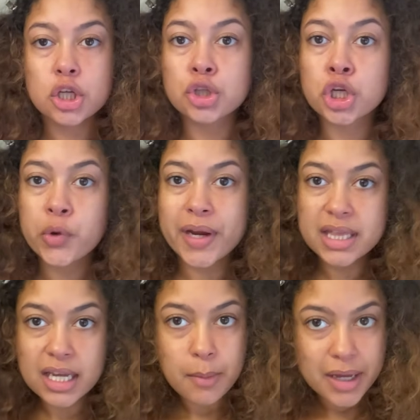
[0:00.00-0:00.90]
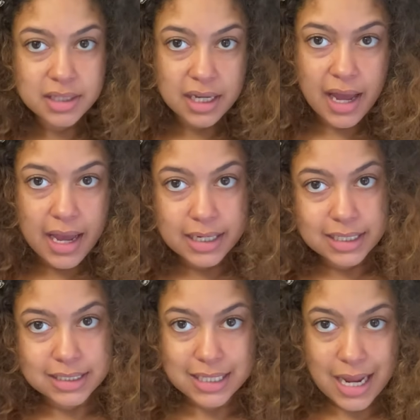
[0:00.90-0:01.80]
the great thing about the guide
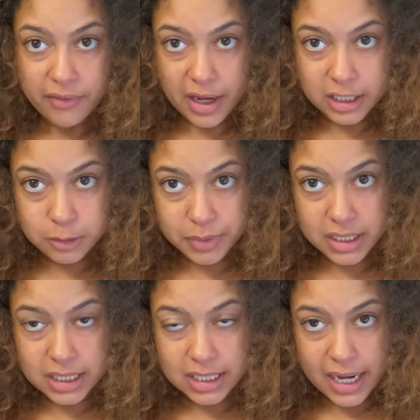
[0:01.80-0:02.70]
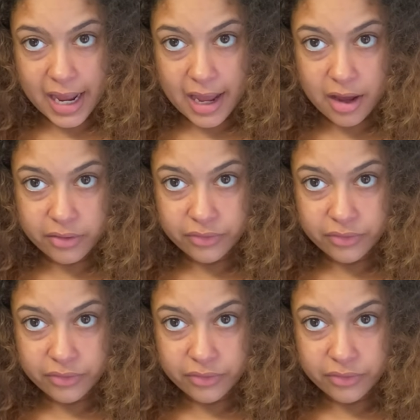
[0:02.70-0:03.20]
is now I can split it in half,